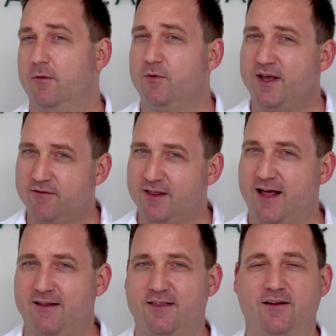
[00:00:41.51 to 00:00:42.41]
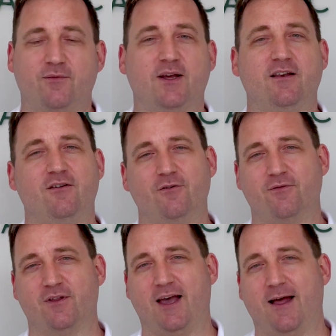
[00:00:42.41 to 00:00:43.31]
We have a lot of things we can do
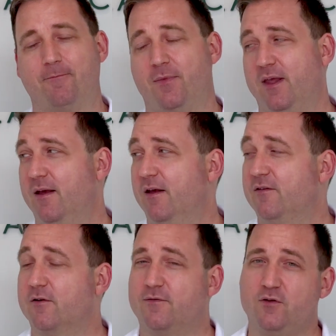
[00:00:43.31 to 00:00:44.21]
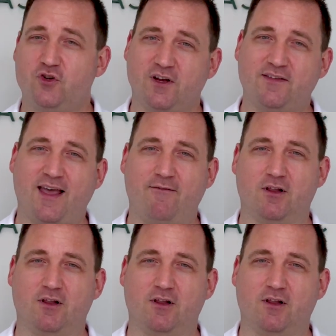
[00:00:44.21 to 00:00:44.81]
for that. So if you just have a